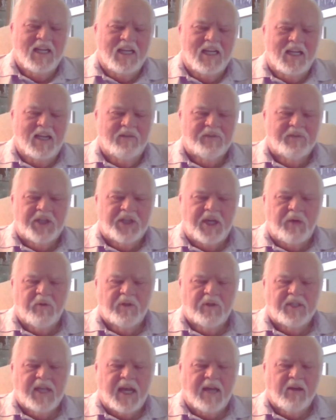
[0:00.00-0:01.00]
if she
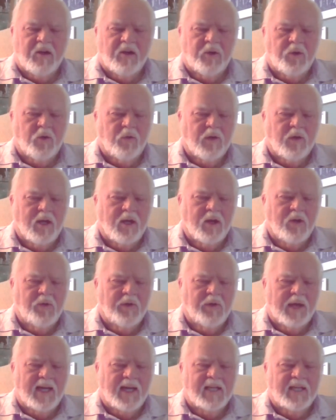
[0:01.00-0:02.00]
was out on the
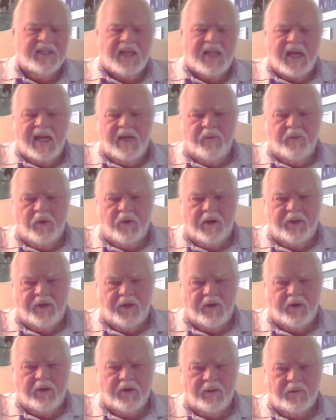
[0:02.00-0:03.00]
road, I stayed with
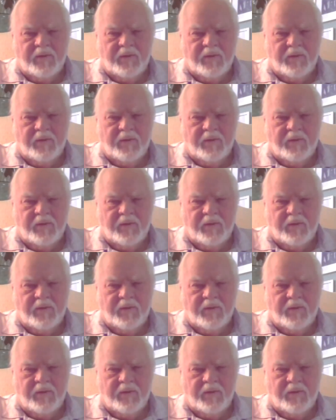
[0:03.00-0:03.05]
her,